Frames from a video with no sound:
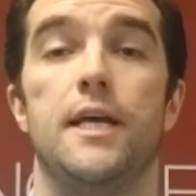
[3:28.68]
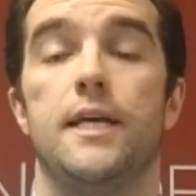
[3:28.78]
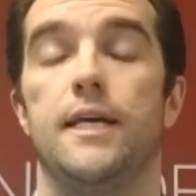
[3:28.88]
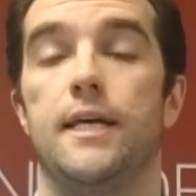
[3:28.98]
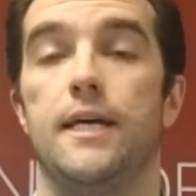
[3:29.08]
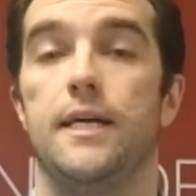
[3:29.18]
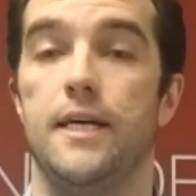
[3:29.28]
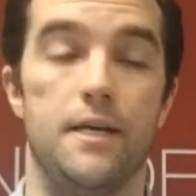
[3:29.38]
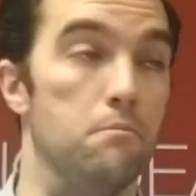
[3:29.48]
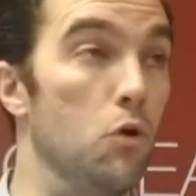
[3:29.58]

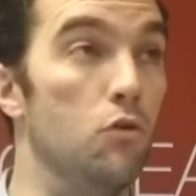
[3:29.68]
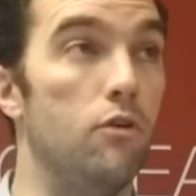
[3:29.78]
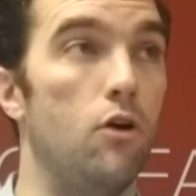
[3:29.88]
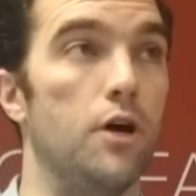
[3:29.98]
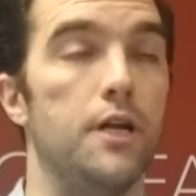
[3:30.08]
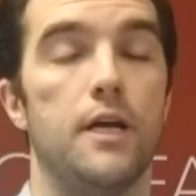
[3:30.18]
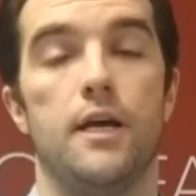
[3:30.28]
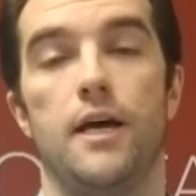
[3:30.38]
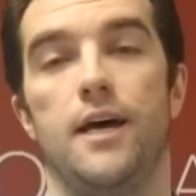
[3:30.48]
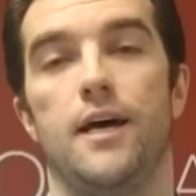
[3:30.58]
and move on,
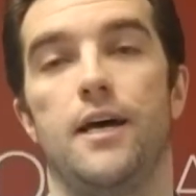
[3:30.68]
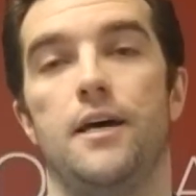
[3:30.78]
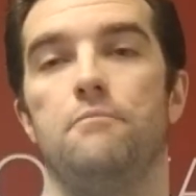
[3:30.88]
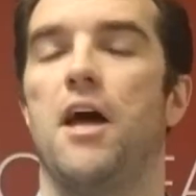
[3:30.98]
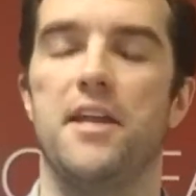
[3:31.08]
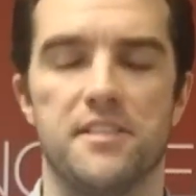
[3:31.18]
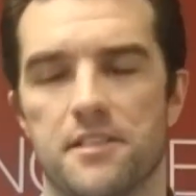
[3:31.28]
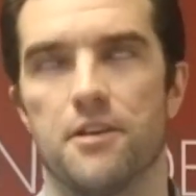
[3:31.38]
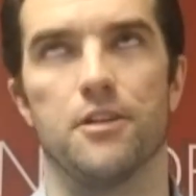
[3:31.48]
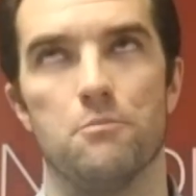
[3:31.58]
not
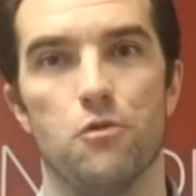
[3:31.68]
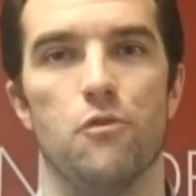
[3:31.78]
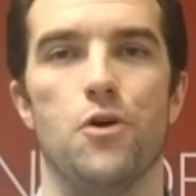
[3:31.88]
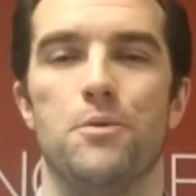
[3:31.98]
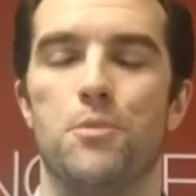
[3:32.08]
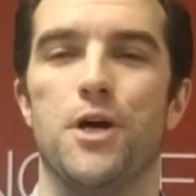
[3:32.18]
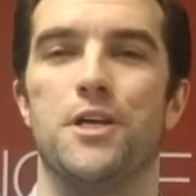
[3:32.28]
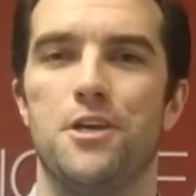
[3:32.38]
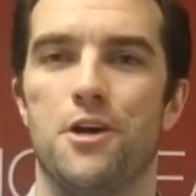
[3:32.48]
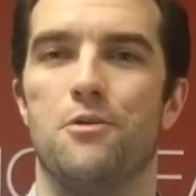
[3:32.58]
necessarily move on,
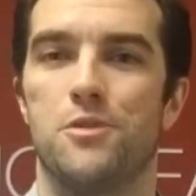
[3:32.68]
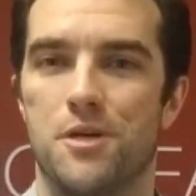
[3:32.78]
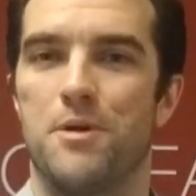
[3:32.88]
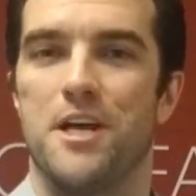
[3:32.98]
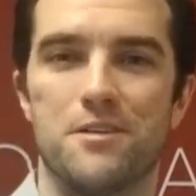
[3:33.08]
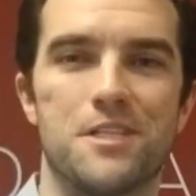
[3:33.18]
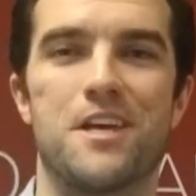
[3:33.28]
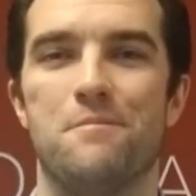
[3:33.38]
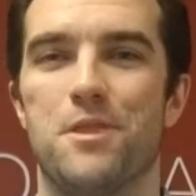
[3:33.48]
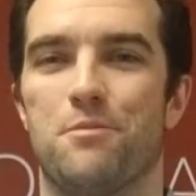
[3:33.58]
but somebody else is
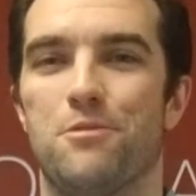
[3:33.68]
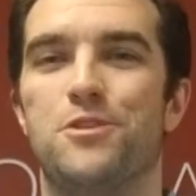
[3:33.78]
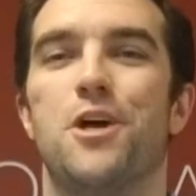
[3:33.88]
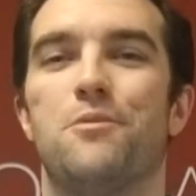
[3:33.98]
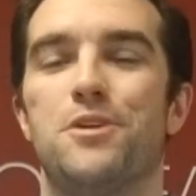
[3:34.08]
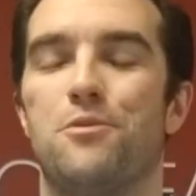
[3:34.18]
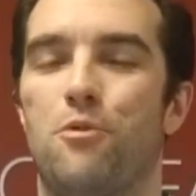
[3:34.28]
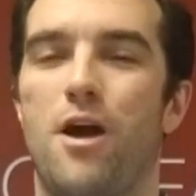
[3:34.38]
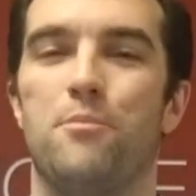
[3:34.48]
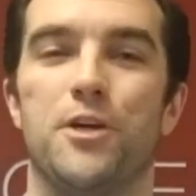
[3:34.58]
coming through showing your
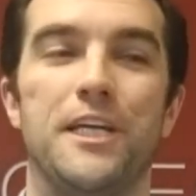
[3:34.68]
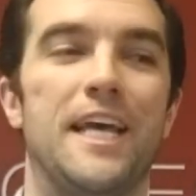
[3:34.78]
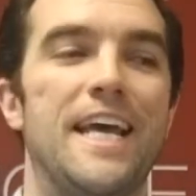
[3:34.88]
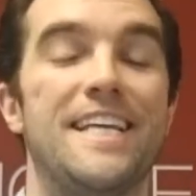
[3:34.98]
property.